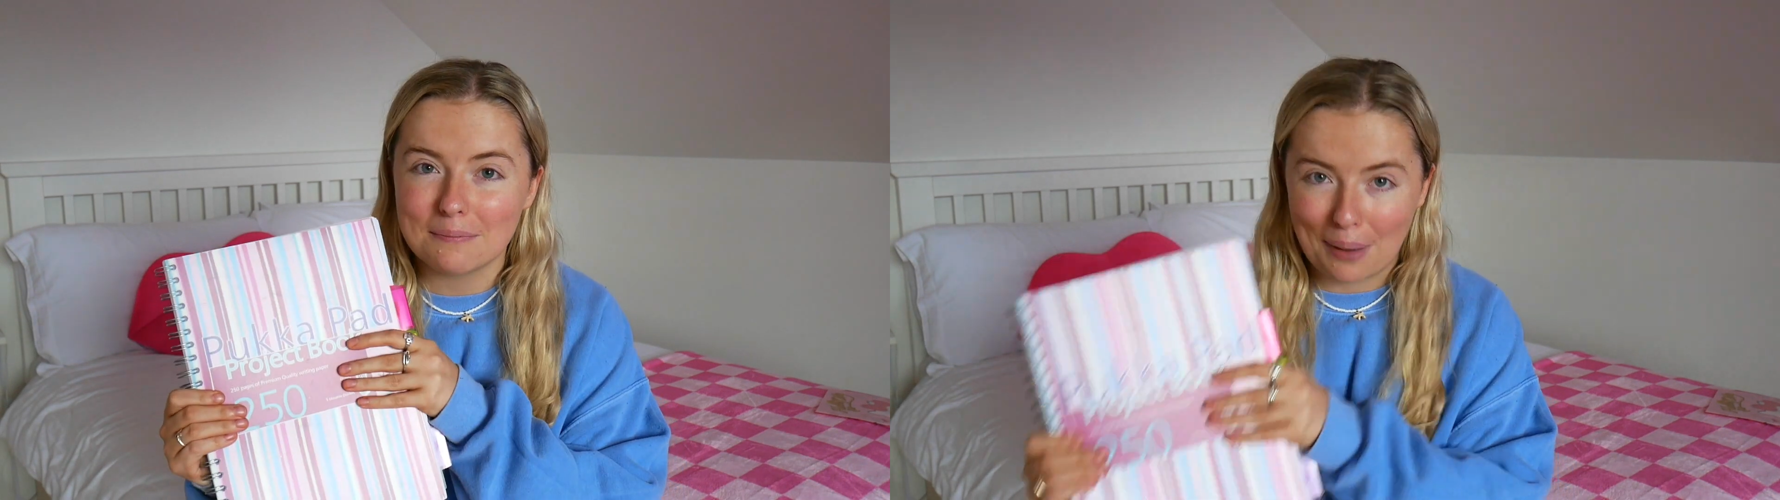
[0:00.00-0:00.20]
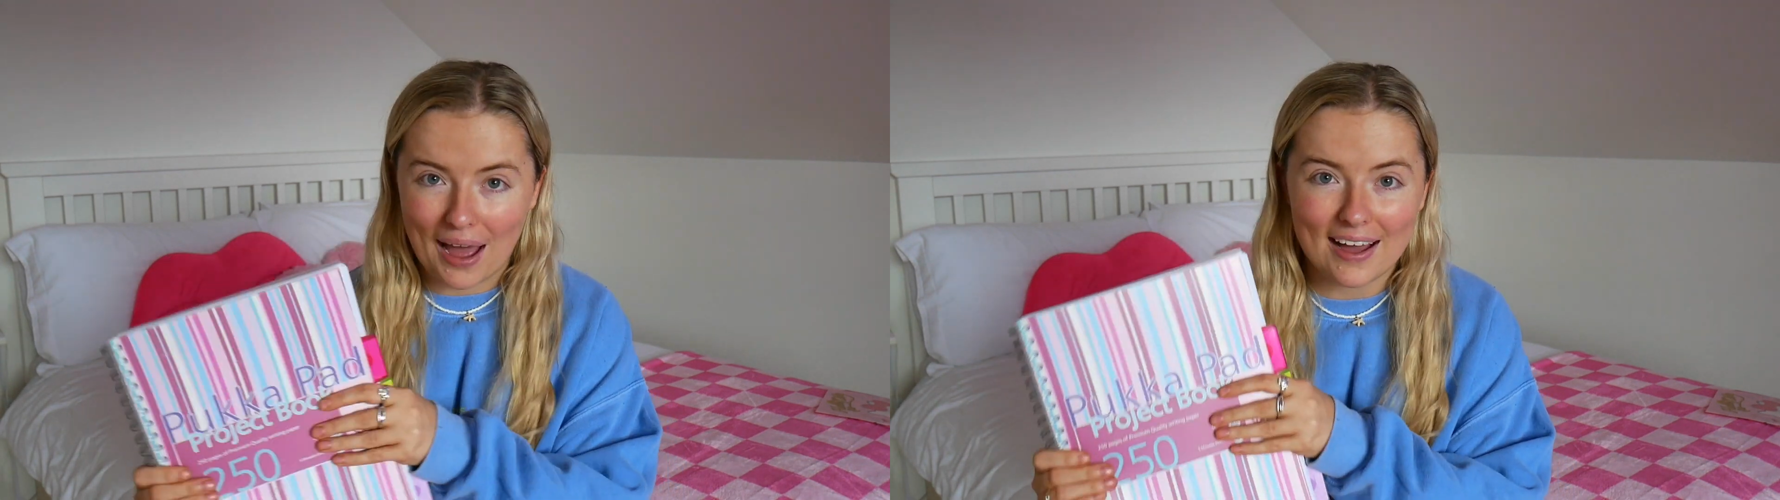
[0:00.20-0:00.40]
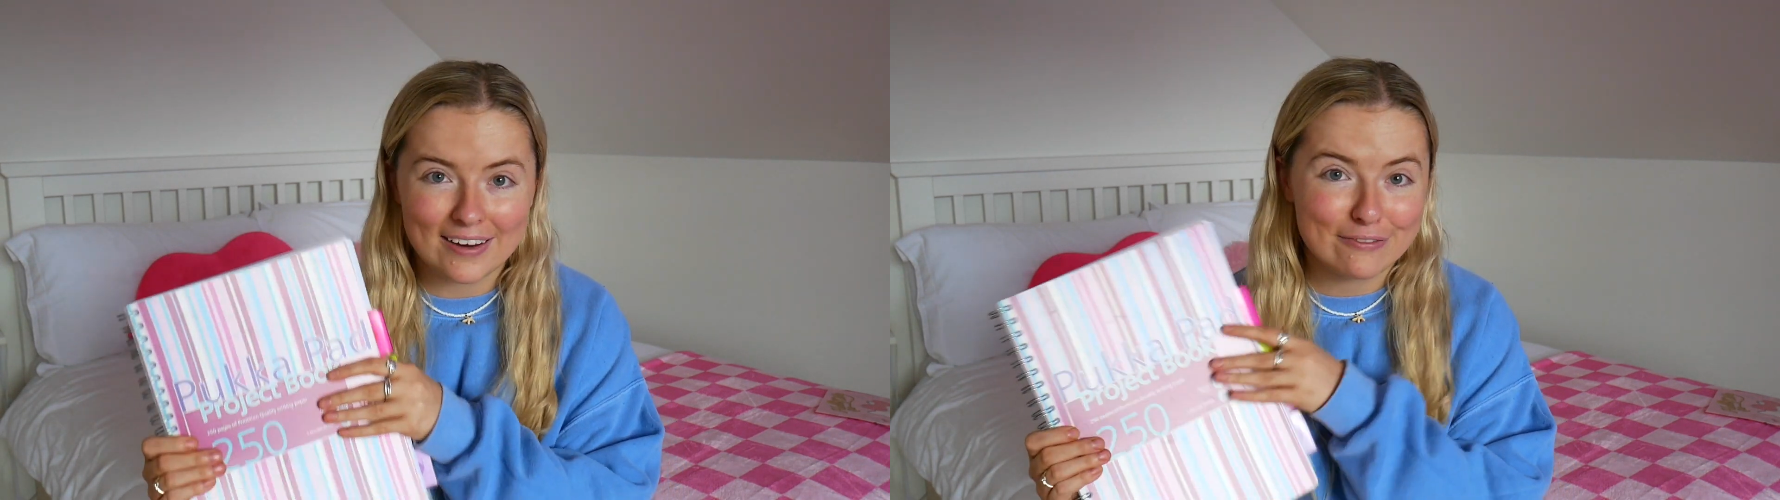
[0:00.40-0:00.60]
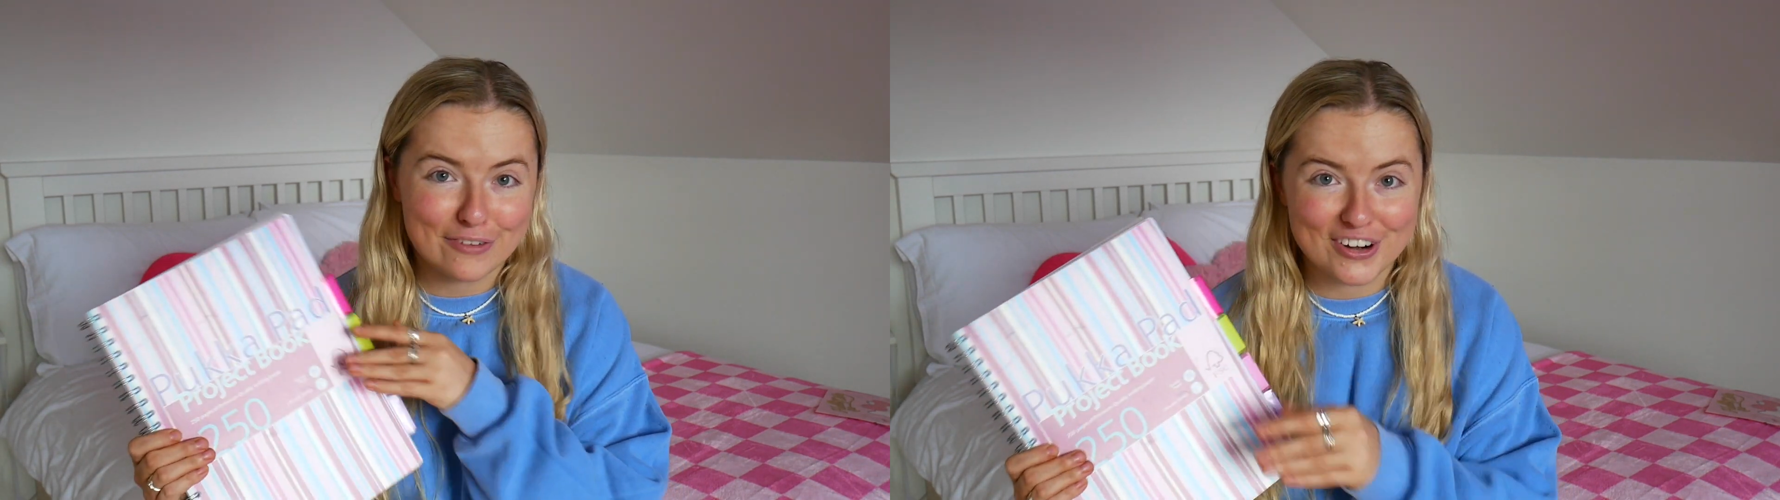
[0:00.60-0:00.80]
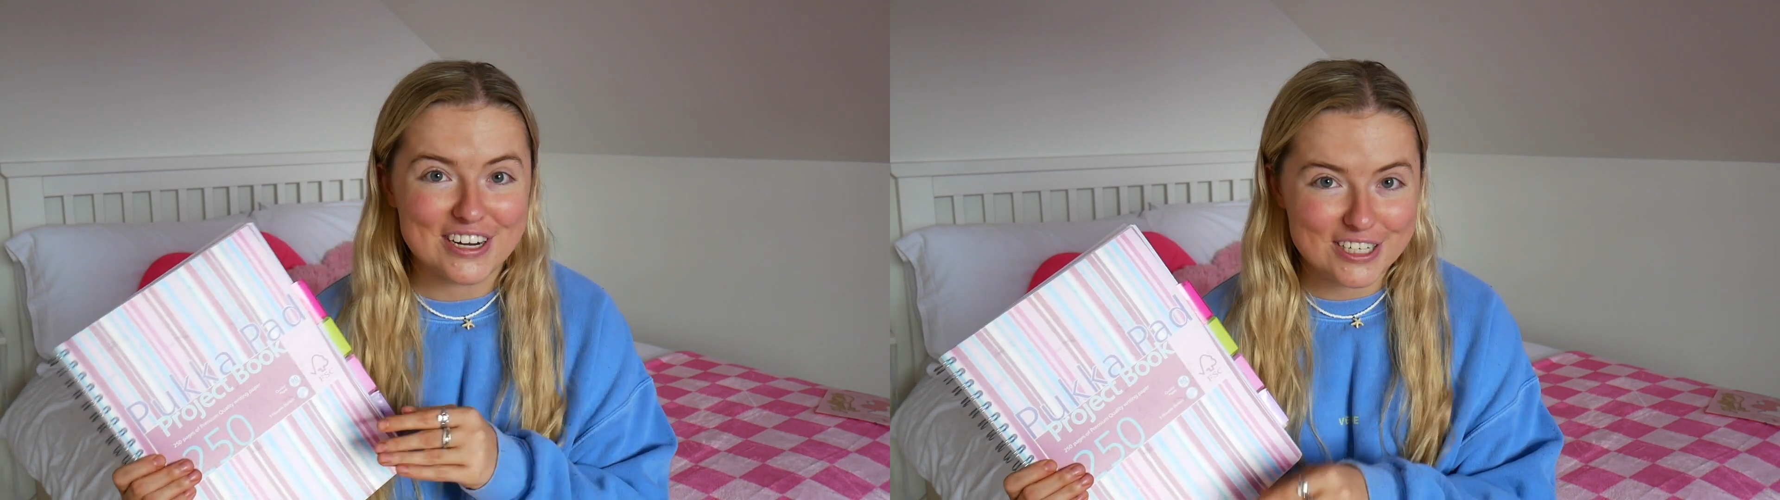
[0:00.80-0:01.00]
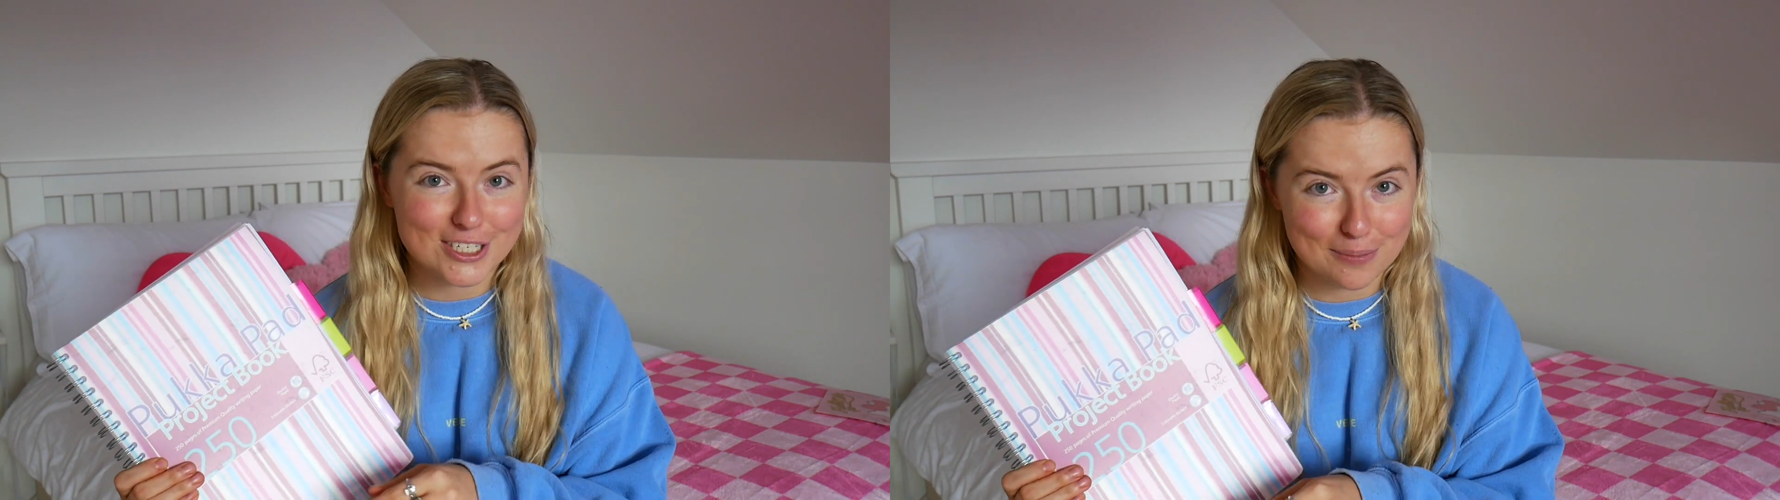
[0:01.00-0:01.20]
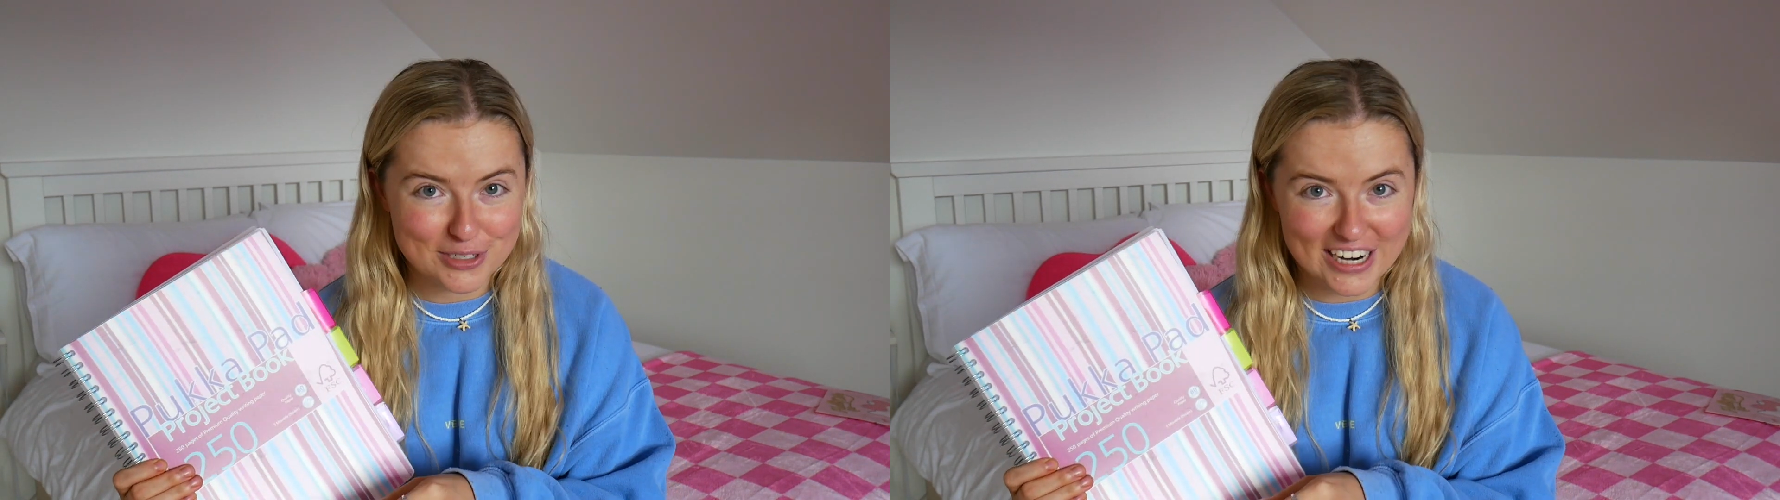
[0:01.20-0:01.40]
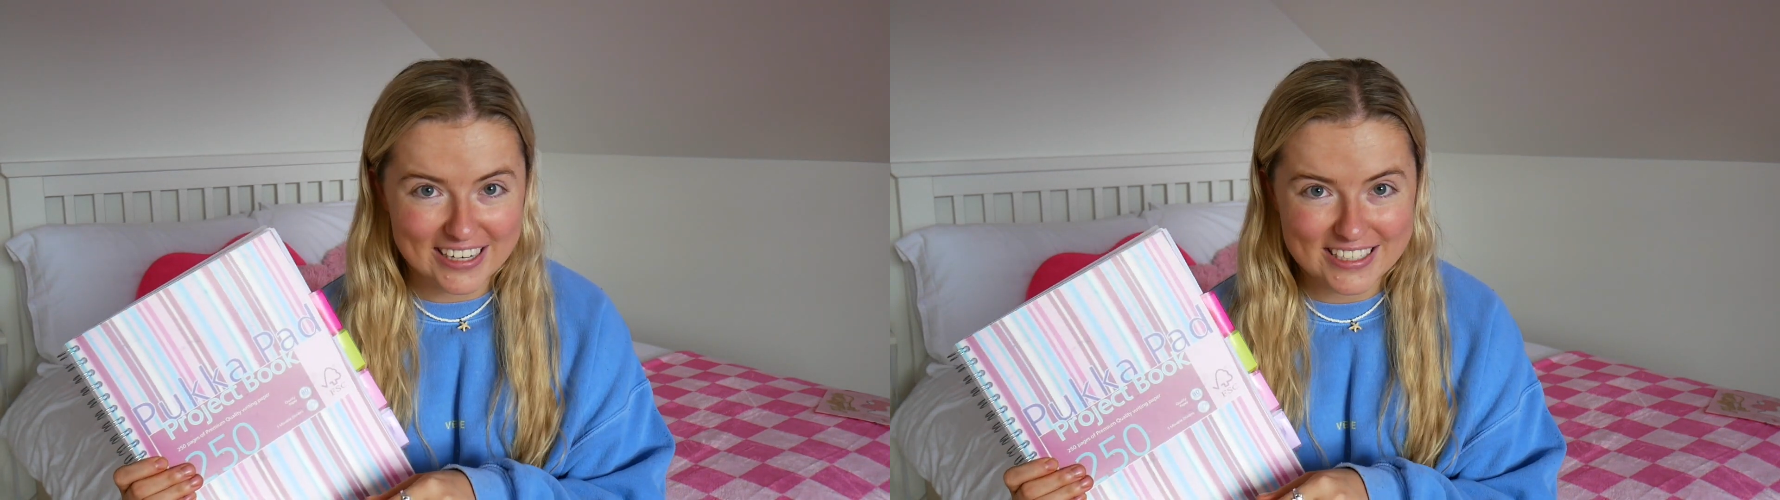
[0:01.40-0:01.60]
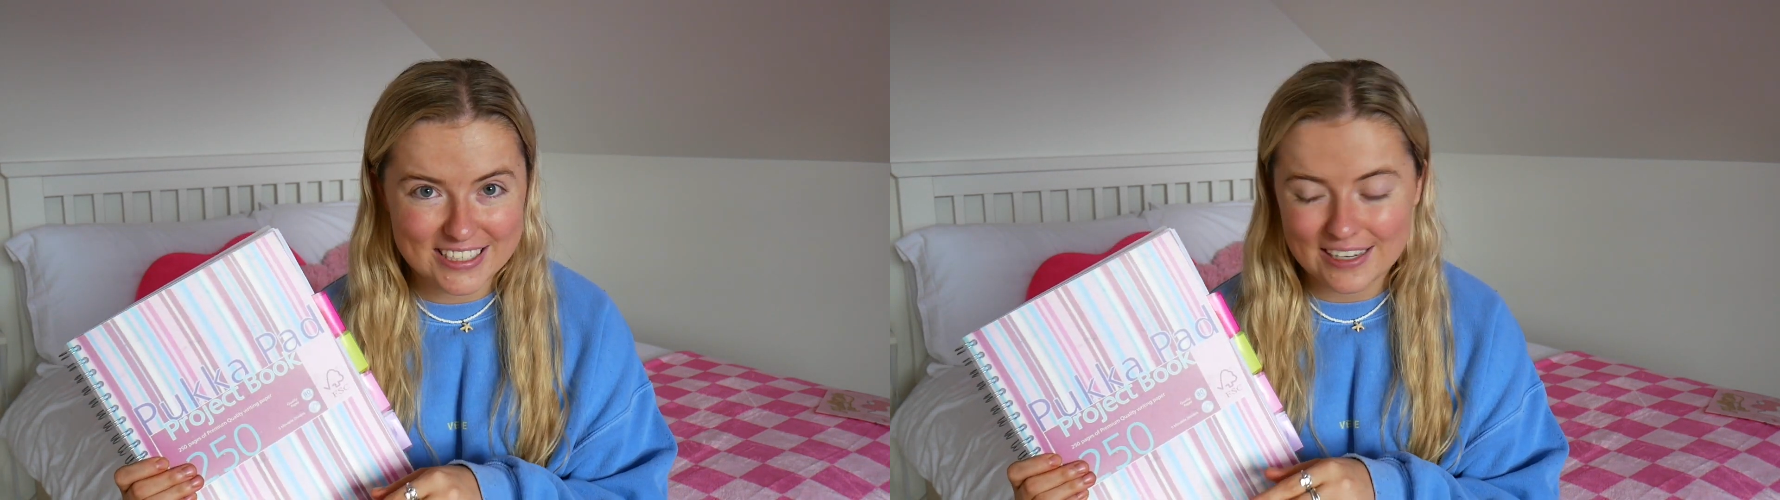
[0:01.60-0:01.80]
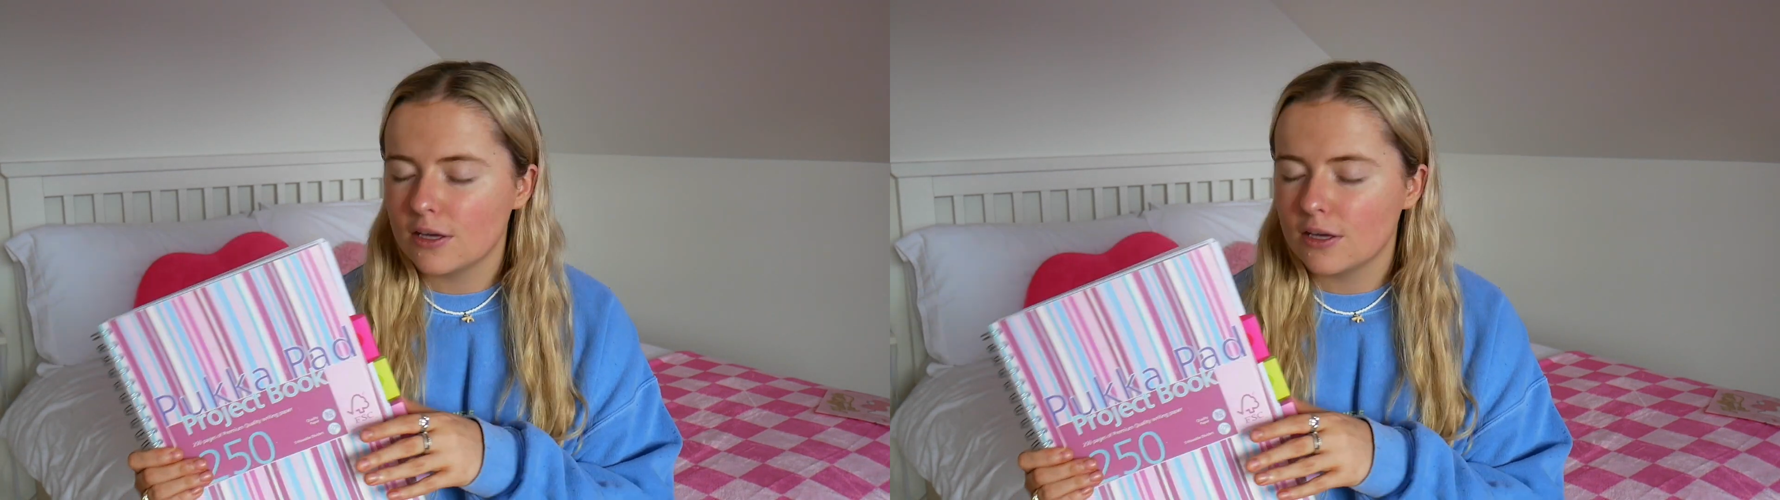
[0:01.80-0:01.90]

pad for each subject.